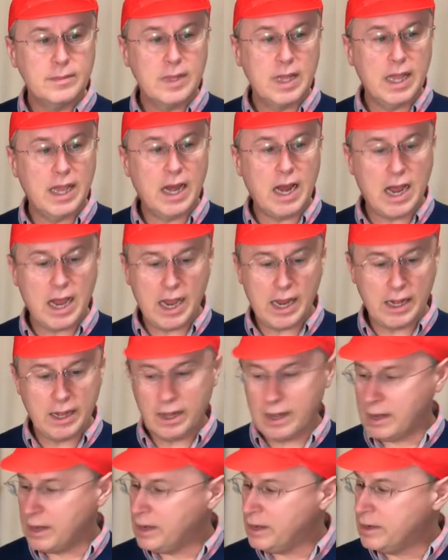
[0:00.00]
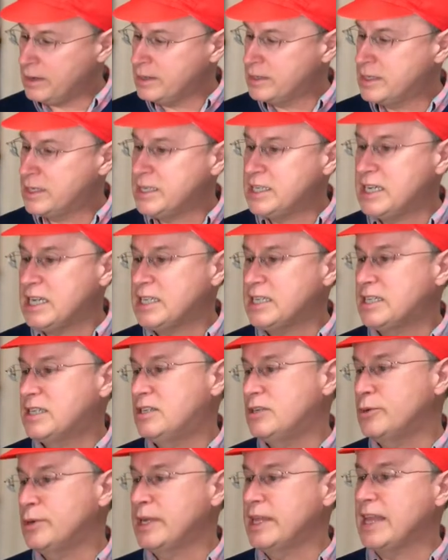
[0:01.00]
And I suggest
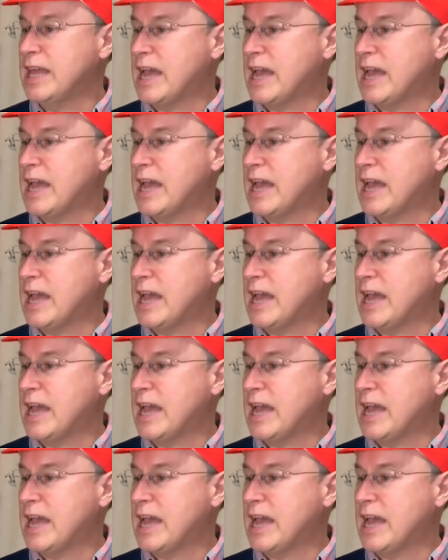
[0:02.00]
doing